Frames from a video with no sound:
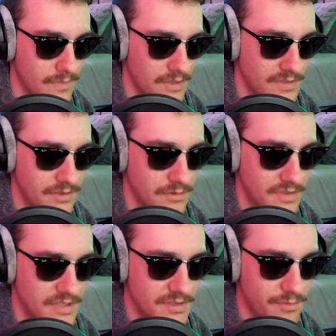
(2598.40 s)
Also,
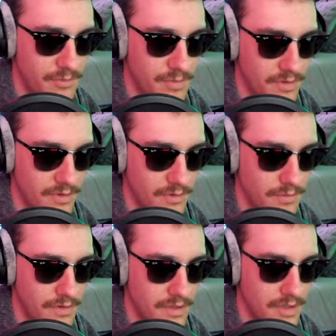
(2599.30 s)
since Reaper
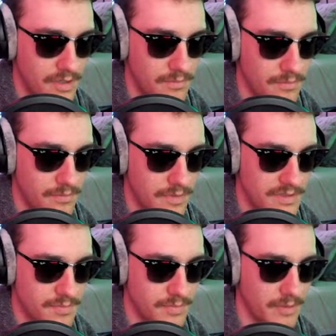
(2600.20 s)

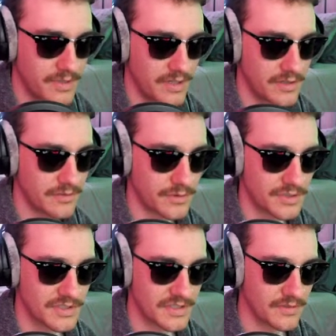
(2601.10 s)
has updated to
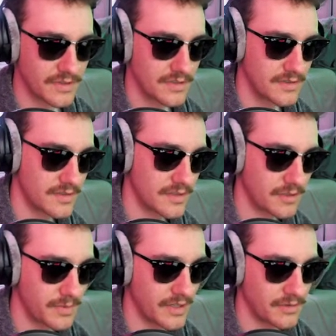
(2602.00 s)
version 7
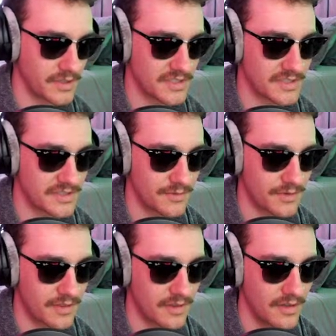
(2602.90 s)
to buy a new license and
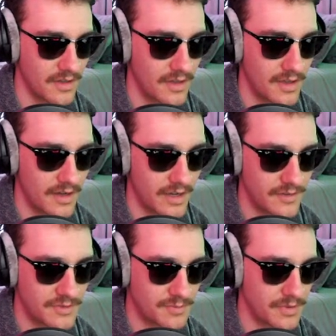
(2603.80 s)
everything, I
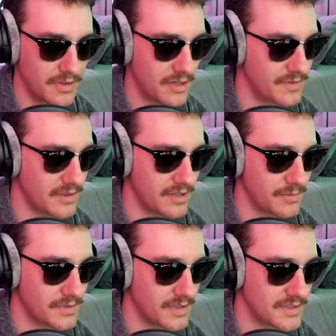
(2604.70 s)
have just been loving the
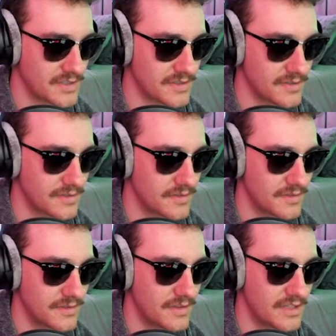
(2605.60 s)
updates.
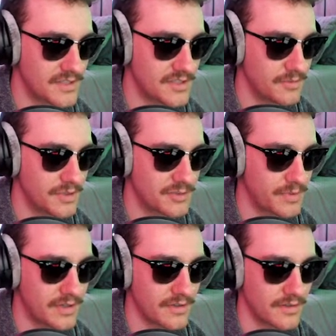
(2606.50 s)
It's so much
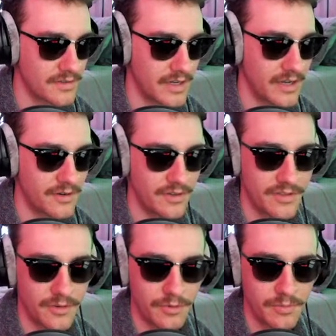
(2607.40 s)
better. I already
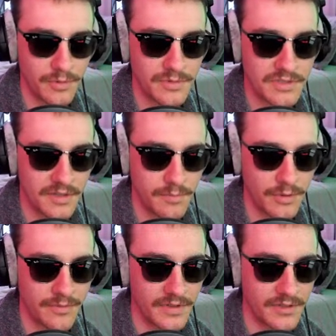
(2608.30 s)
thought Reaper was like
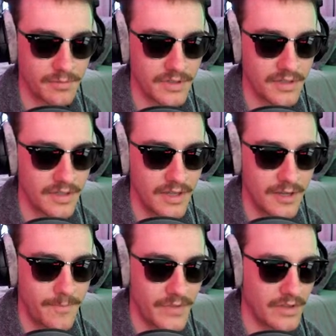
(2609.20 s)
perfect, but
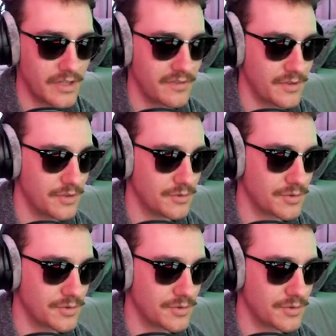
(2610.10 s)
I love the new